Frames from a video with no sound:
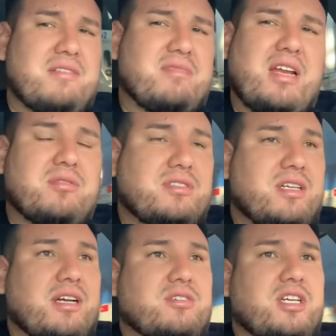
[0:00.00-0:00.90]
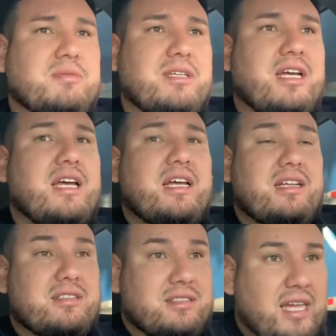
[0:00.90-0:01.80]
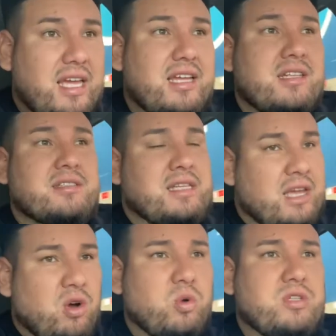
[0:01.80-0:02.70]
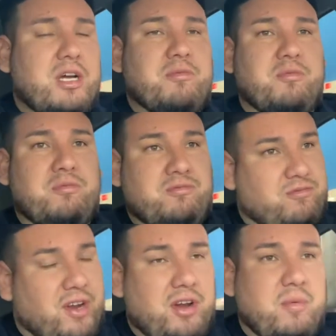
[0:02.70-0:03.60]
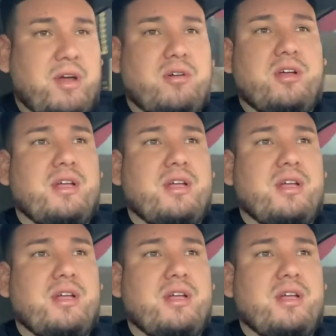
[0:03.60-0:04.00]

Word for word: They don't suck. Trust me, they they hold up very well.